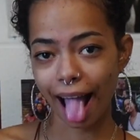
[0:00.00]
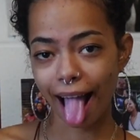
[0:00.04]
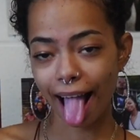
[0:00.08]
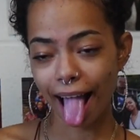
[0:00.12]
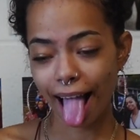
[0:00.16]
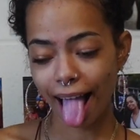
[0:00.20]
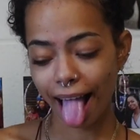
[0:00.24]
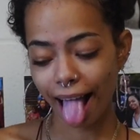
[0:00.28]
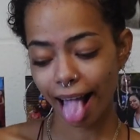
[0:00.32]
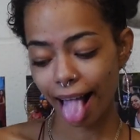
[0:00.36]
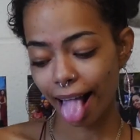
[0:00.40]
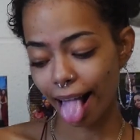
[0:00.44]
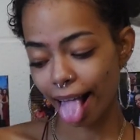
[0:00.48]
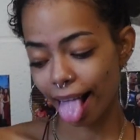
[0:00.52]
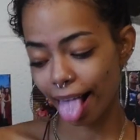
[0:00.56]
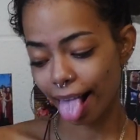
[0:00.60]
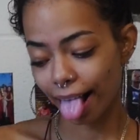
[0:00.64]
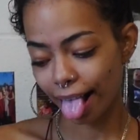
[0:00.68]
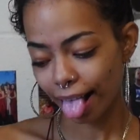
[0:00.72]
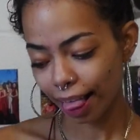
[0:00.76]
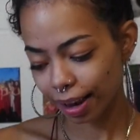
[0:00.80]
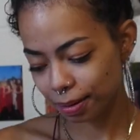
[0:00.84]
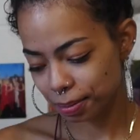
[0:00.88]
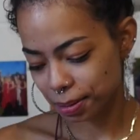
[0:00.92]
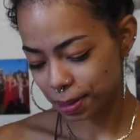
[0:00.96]

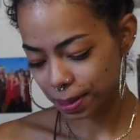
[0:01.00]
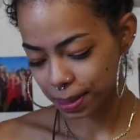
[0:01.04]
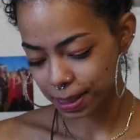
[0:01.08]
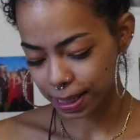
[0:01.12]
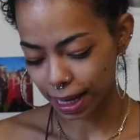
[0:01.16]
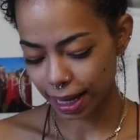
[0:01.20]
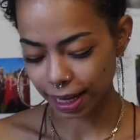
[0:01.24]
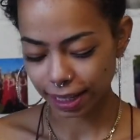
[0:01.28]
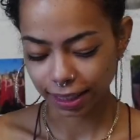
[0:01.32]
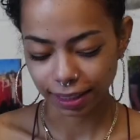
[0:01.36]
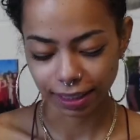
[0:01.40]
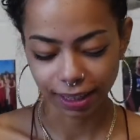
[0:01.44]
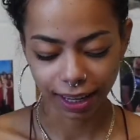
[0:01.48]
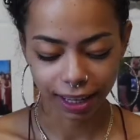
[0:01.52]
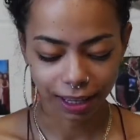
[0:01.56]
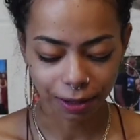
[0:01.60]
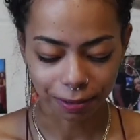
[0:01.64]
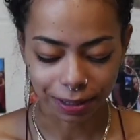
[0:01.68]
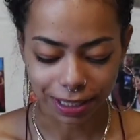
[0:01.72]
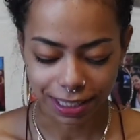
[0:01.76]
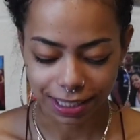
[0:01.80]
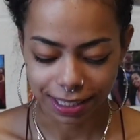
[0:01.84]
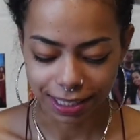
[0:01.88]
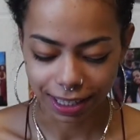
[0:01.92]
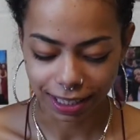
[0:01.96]
I'm so excited.
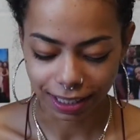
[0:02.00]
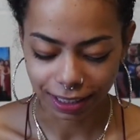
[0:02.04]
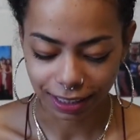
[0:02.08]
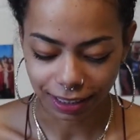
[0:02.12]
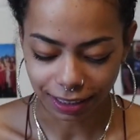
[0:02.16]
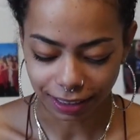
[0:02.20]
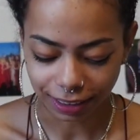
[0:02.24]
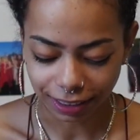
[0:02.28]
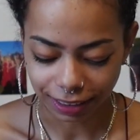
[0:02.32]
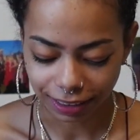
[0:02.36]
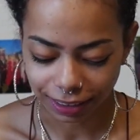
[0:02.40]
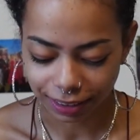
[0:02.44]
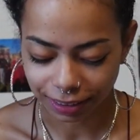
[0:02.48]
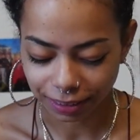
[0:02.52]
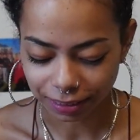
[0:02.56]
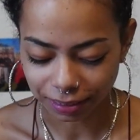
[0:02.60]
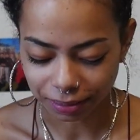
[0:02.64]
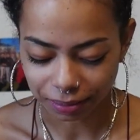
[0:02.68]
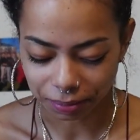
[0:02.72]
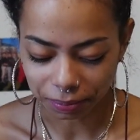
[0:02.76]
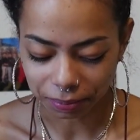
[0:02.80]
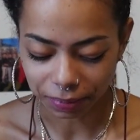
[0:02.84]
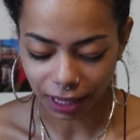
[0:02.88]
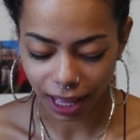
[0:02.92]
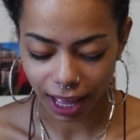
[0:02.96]
Anyways,
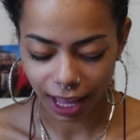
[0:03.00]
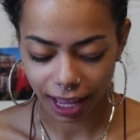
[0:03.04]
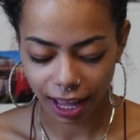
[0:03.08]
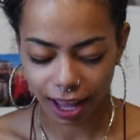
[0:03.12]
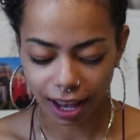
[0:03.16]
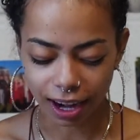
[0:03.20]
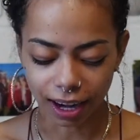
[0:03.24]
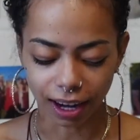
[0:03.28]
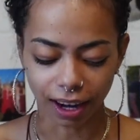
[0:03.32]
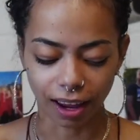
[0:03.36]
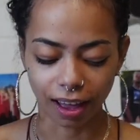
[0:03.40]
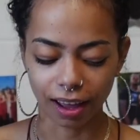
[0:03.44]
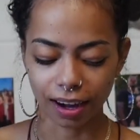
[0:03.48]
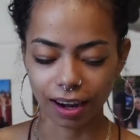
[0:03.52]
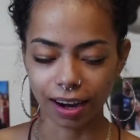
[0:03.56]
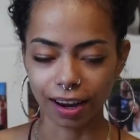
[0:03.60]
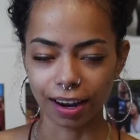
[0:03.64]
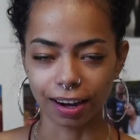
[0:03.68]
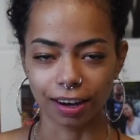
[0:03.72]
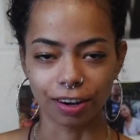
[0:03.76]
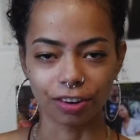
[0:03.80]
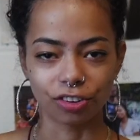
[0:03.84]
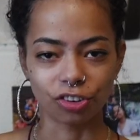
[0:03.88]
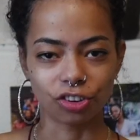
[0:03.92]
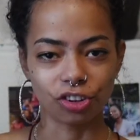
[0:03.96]
I got a lot of
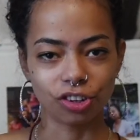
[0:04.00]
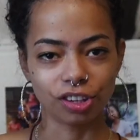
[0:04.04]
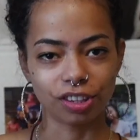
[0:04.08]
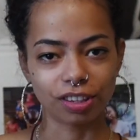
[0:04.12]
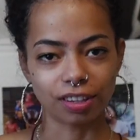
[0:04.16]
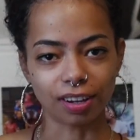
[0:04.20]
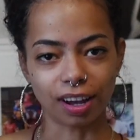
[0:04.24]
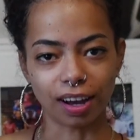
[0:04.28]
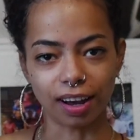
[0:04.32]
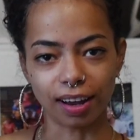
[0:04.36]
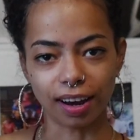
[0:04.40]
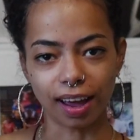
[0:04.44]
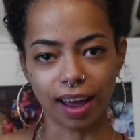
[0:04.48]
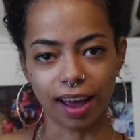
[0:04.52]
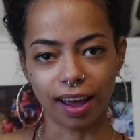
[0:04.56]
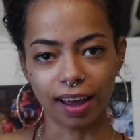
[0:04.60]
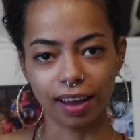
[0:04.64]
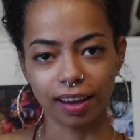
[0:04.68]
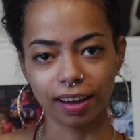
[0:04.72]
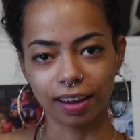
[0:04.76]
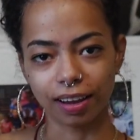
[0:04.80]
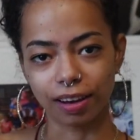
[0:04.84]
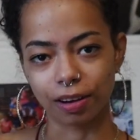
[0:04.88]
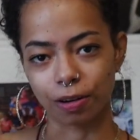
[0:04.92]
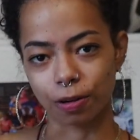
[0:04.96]
energy
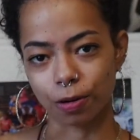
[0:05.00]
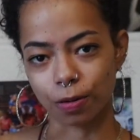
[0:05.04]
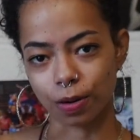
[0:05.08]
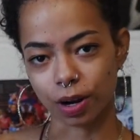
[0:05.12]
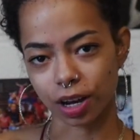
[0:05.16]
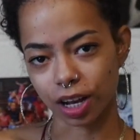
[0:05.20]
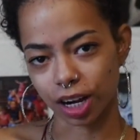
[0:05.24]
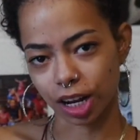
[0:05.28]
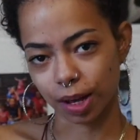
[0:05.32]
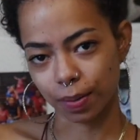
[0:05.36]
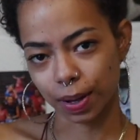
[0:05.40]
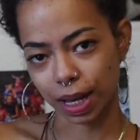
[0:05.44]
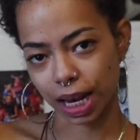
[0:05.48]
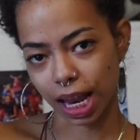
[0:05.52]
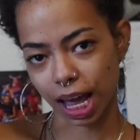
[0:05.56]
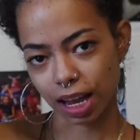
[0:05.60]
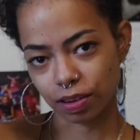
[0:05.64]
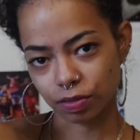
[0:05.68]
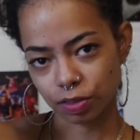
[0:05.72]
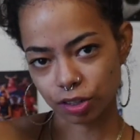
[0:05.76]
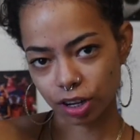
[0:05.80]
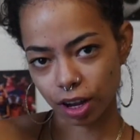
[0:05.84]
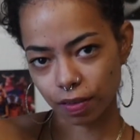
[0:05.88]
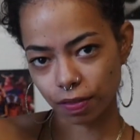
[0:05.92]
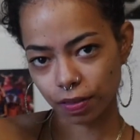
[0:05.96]
today, and we're gonna be
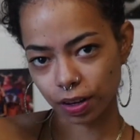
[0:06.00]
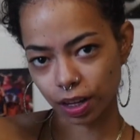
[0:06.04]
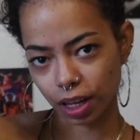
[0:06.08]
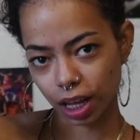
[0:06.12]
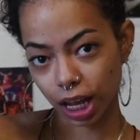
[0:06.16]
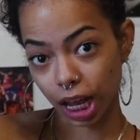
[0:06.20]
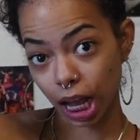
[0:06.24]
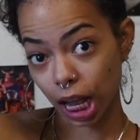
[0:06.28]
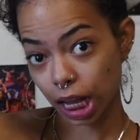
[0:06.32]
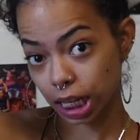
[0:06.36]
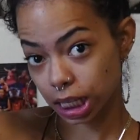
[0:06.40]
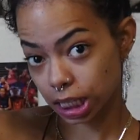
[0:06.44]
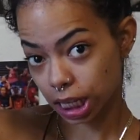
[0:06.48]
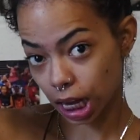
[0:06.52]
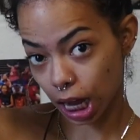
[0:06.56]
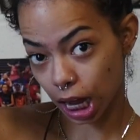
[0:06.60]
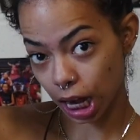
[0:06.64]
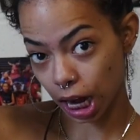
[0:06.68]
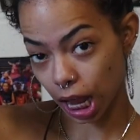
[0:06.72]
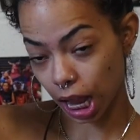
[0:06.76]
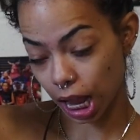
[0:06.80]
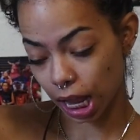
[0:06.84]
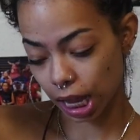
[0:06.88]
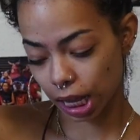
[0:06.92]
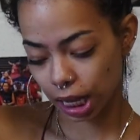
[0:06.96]
like shuffling
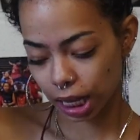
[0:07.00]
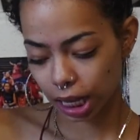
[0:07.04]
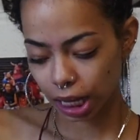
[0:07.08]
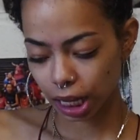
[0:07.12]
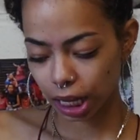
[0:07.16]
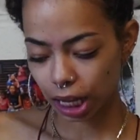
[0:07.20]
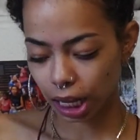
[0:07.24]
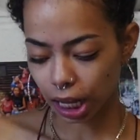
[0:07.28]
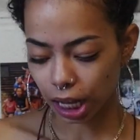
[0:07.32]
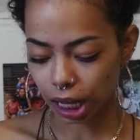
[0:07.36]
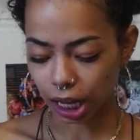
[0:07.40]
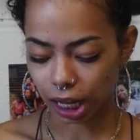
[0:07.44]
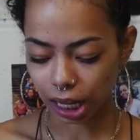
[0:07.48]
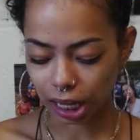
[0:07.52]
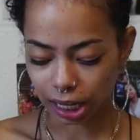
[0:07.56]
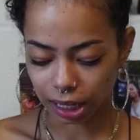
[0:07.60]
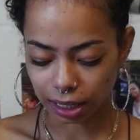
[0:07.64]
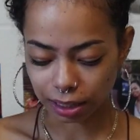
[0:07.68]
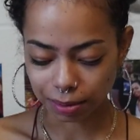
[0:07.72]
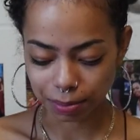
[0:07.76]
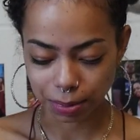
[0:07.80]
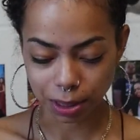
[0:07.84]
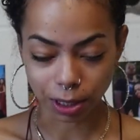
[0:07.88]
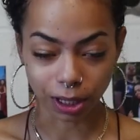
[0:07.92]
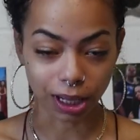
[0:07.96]
today.
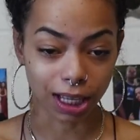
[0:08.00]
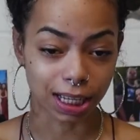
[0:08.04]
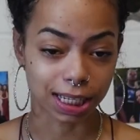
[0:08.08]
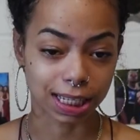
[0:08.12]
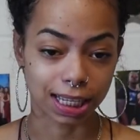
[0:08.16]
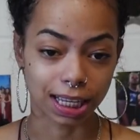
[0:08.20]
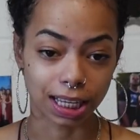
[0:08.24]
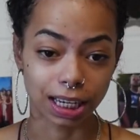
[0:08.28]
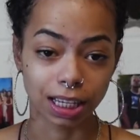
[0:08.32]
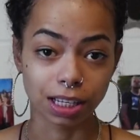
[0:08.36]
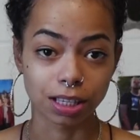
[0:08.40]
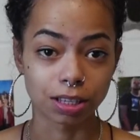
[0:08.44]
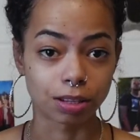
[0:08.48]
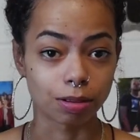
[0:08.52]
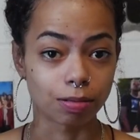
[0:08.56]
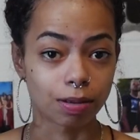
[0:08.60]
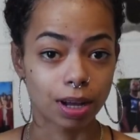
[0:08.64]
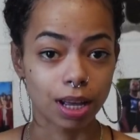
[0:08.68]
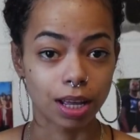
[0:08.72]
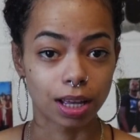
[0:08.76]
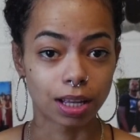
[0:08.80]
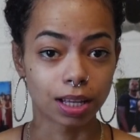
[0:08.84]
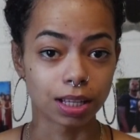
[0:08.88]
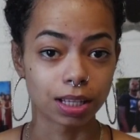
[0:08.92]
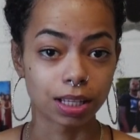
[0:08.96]
So let's get into
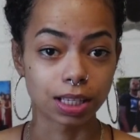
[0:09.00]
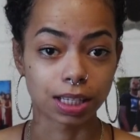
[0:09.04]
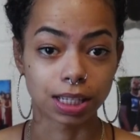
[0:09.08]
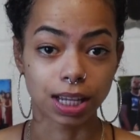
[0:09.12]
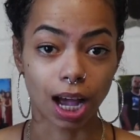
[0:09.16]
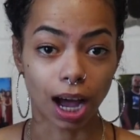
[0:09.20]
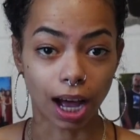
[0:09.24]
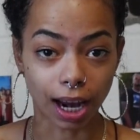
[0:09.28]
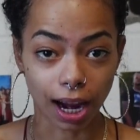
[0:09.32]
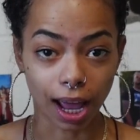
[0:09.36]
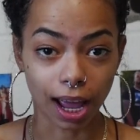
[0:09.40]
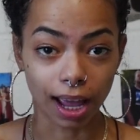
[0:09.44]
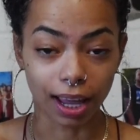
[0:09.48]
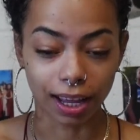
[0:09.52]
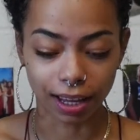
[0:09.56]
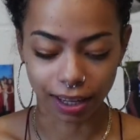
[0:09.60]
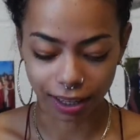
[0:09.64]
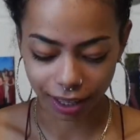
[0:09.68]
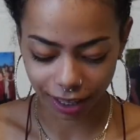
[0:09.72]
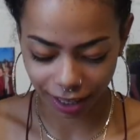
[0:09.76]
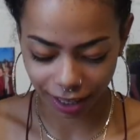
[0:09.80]
it today.